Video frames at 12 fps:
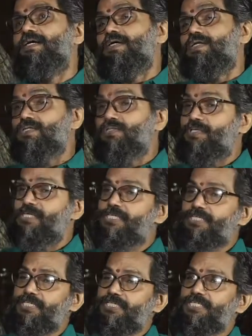So
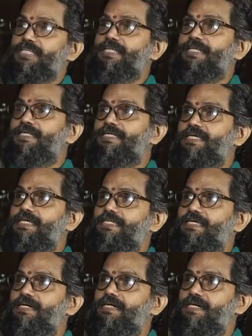interestingly, in
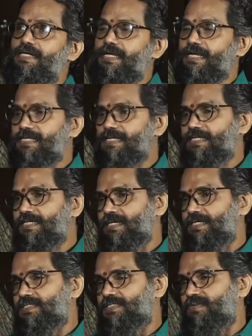the earlier
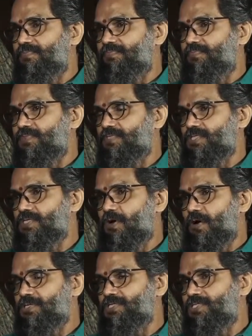days, this
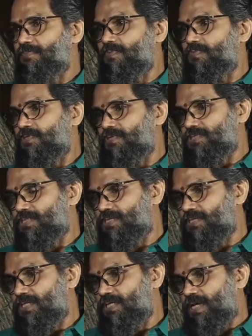concept was
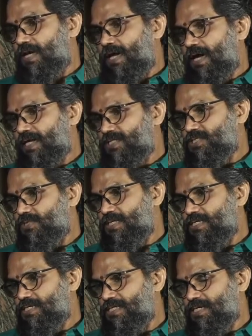
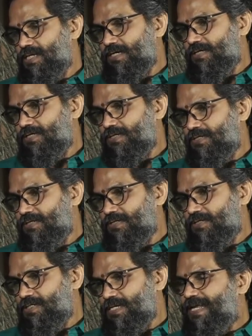actually
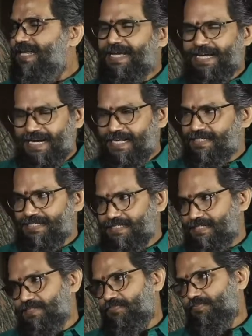
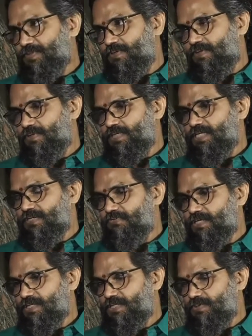neglected, or
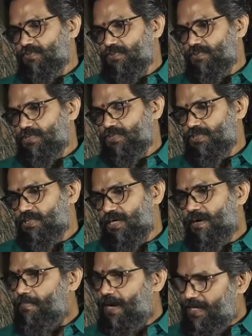even that was
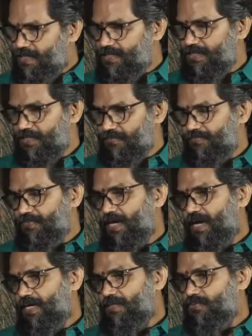abandoned,
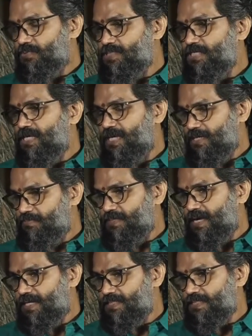and it was named
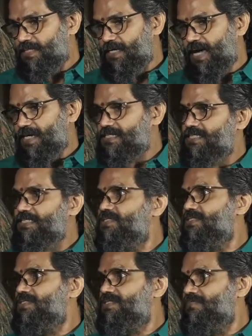as
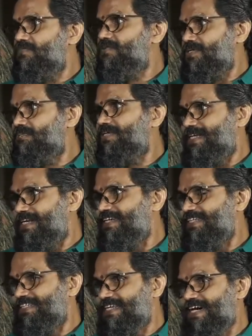gastricism or something
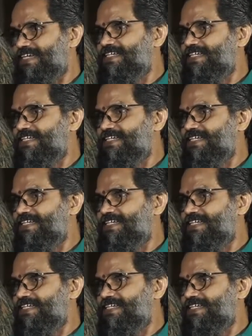like that.